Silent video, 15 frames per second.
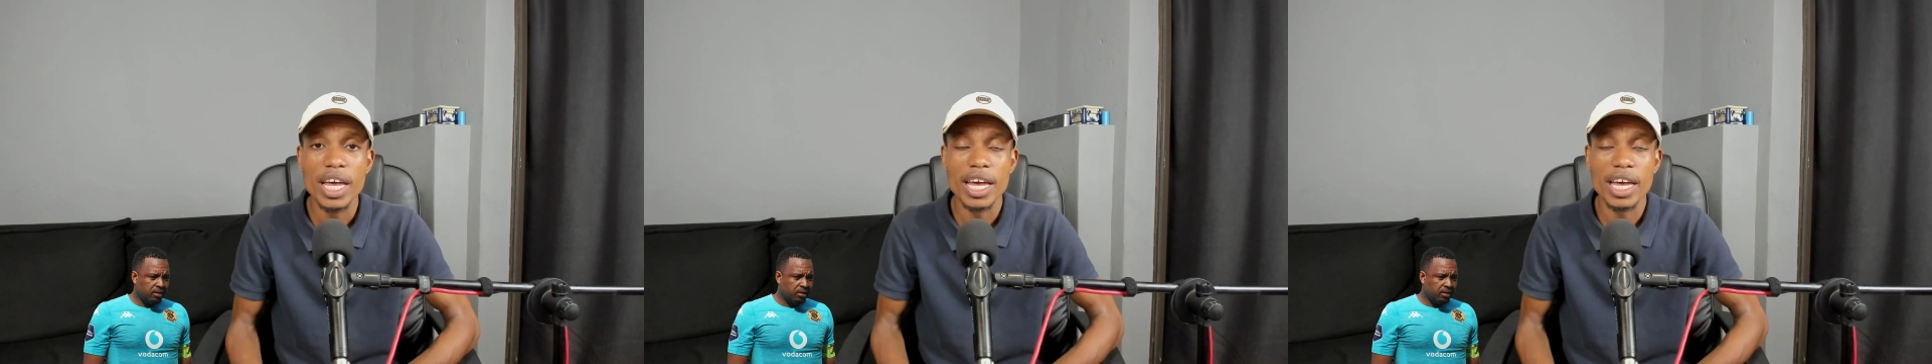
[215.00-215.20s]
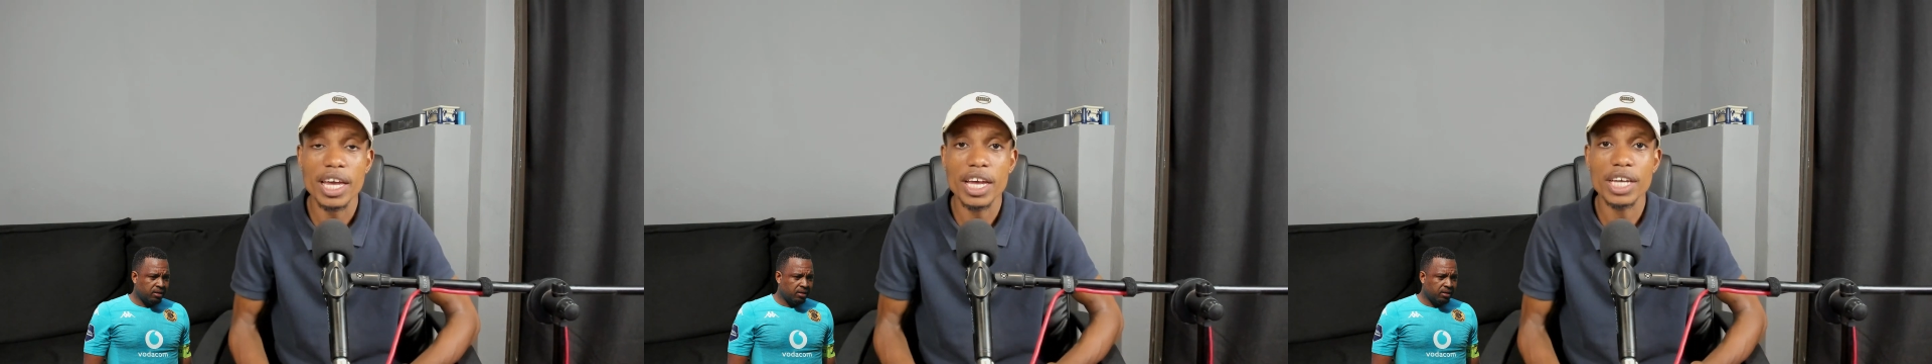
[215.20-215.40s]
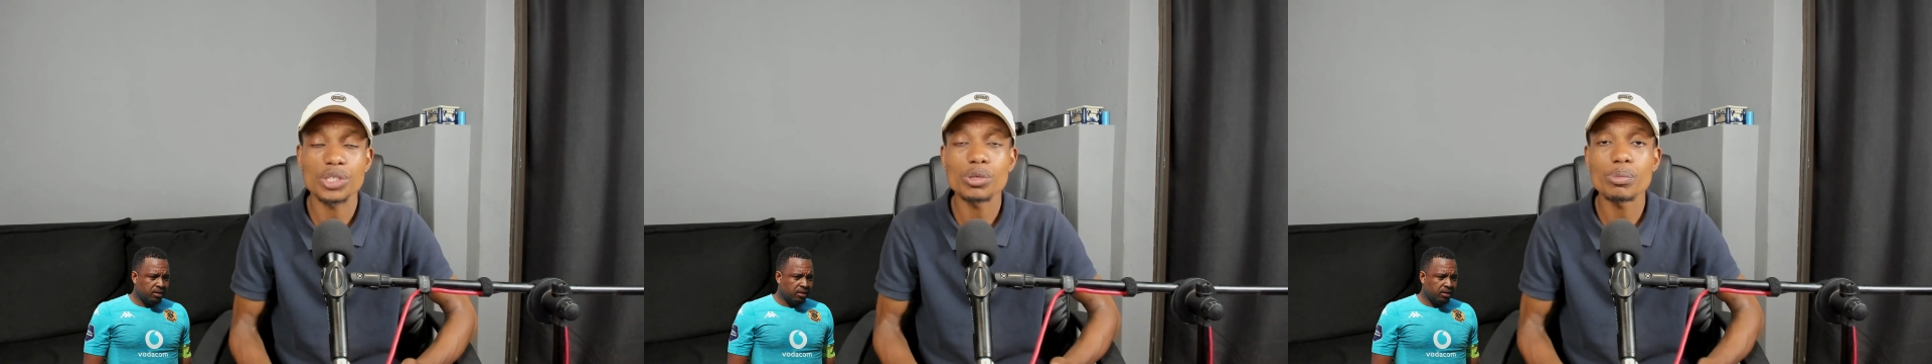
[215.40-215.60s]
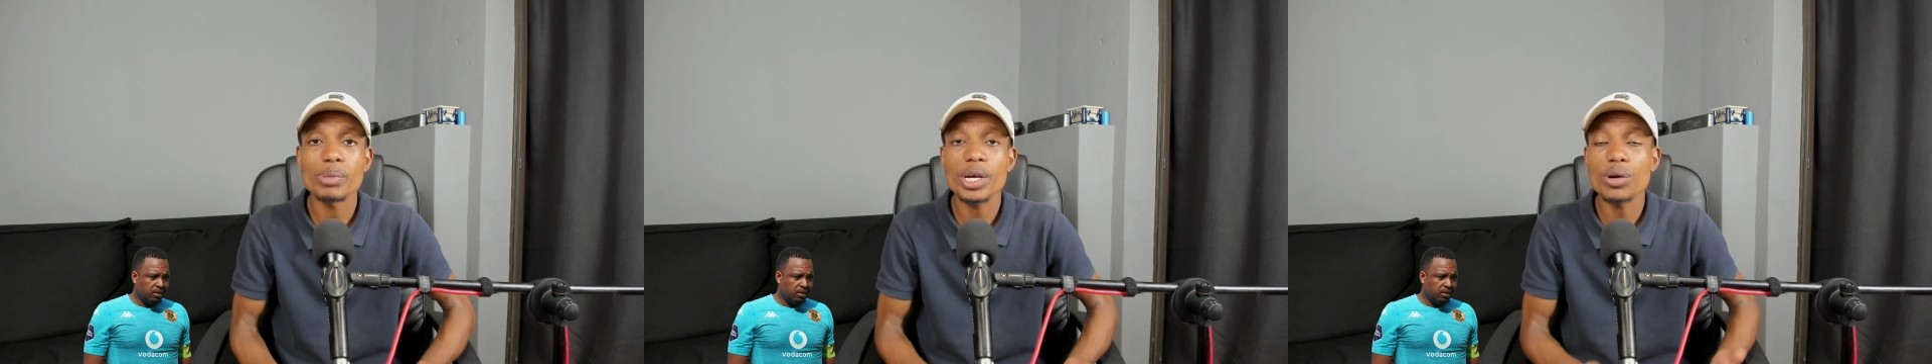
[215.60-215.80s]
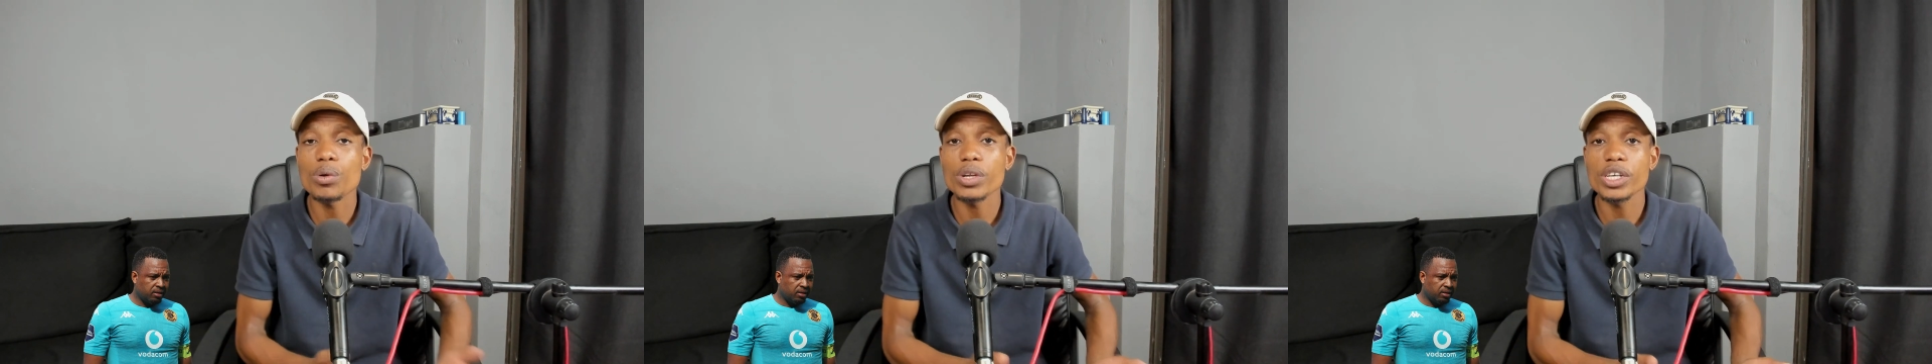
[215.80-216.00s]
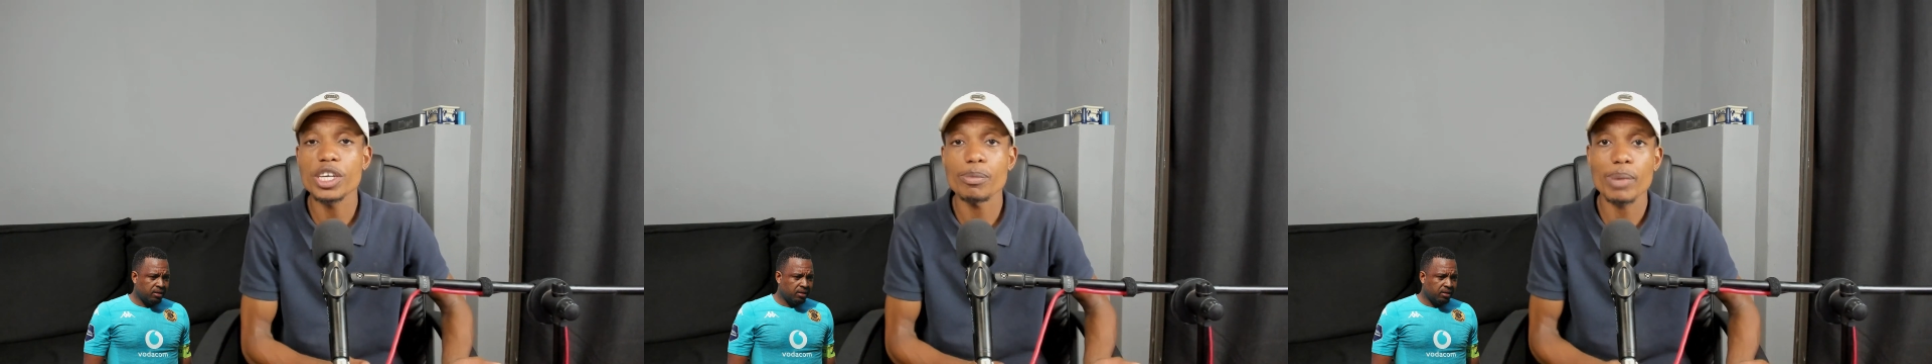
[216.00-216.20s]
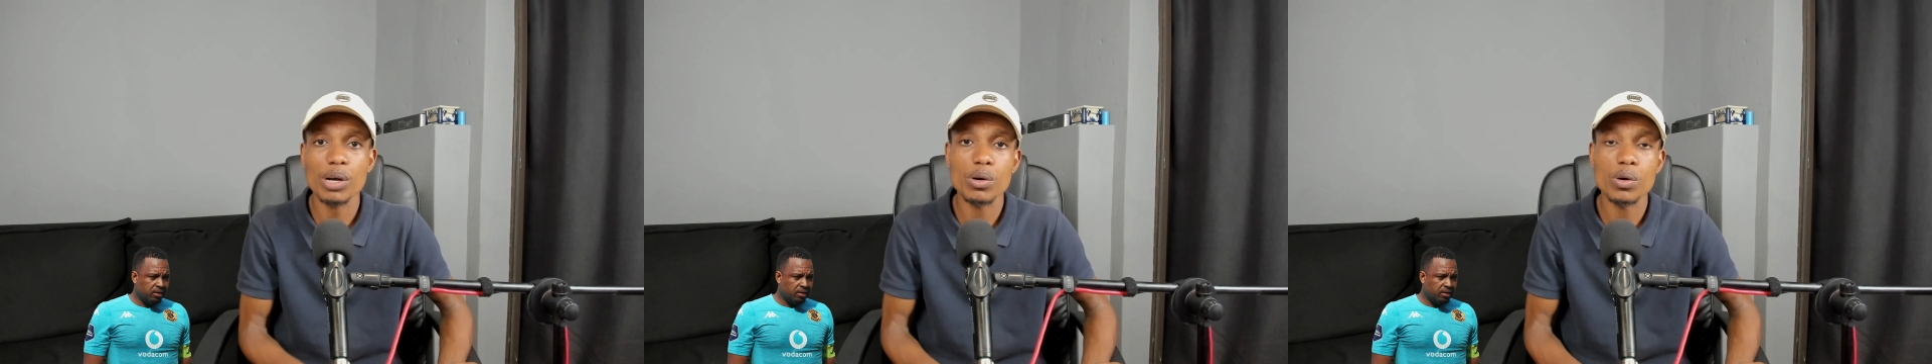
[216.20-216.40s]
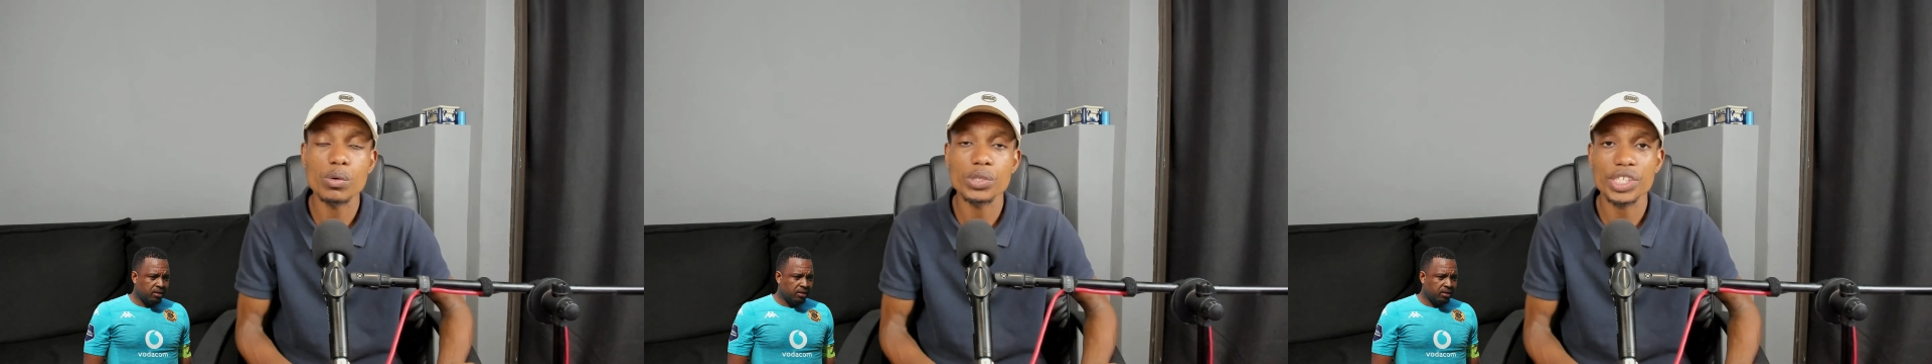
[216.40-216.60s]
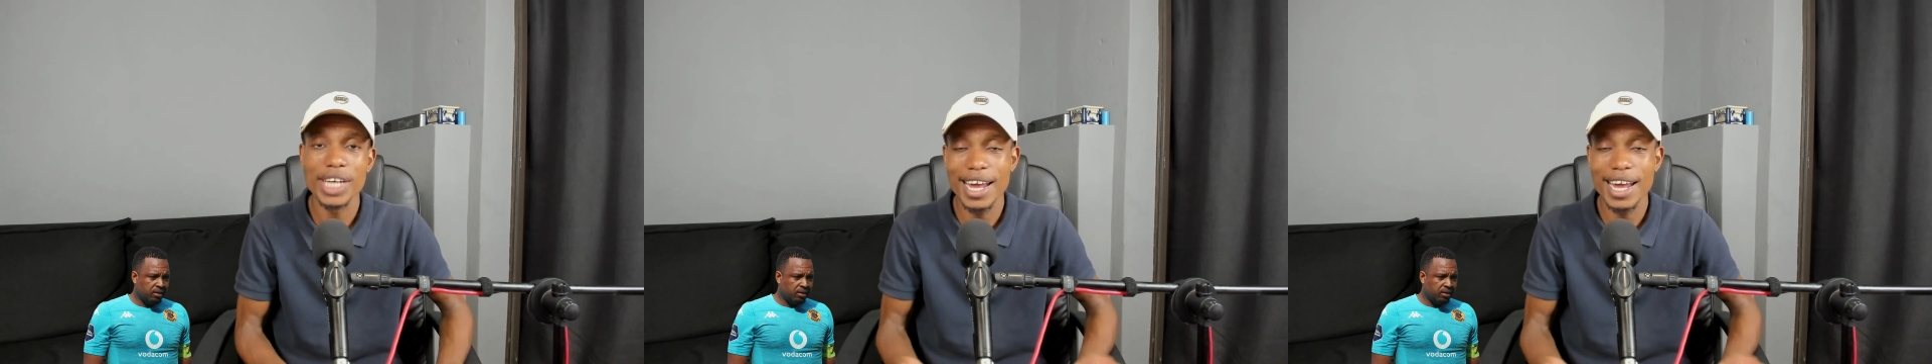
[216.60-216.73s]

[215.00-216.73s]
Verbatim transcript: uh, to be a goalkeeper coach.